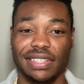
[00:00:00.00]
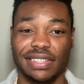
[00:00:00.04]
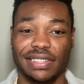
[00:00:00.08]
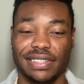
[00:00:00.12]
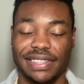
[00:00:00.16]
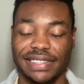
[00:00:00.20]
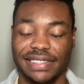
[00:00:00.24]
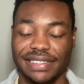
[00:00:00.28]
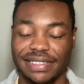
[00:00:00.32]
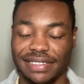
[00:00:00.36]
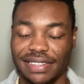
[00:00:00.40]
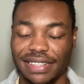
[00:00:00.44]

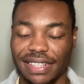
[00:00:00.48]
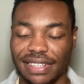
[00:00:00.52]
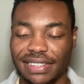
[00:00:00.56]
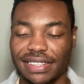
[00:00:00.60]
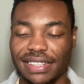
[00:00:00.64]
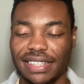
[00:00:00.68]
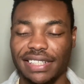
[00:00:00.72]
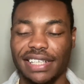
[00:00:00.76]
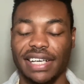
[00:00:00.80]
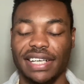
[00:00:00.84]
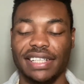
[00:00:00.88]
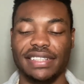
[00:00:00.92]
That's
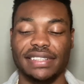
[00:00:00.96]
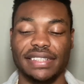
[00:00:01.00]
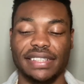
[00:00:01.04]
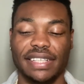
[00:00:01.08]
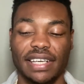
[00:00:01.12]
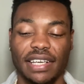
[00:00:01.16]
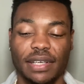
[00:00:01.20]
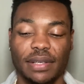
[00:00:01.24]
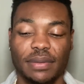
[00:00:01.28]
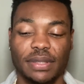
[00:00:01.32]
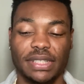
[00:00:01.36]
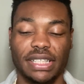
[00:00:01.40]
the kind of
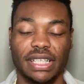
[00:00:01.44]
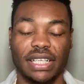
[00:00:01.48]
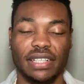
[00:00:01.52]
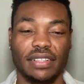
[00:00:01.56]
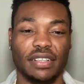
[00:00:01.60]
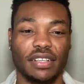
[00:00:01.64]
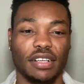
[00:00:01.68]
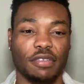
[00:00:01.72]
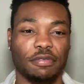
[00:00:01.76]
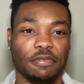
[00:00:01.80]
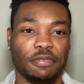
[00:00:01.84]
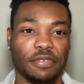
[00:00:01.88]
games that
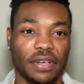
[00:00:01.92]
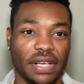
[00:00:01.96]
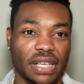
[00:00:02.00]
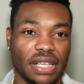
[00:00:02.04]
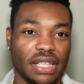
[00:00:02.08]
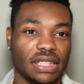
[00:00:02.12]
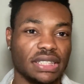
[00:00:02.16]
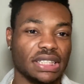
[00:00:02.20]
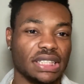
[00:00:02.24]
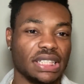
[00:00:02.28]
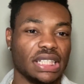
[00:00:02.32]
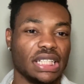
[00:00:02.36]
the
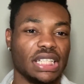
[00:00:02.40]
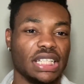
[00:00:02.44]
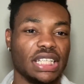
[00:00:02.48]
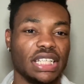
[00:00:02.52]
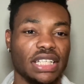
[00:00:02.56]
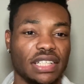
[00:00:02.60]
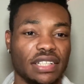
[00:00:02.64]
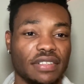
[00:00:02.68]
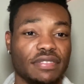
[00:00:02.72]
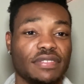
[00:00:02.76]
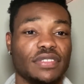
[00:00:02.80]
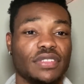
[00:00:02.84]
fans
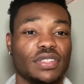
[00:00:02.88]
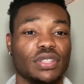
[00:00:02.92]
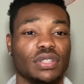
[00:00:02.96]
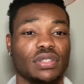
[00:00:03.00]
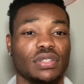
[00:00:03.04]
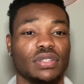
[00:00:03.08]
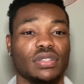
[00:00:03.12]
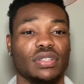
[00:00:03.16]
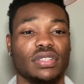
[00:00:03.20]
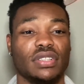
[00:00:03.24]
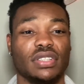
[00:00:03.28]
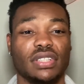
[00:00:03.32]
leave
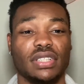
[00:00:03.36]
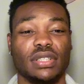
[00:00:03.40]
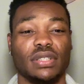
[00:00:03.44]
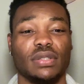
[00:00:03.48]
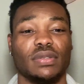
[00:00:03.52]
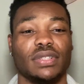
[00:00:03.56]
to.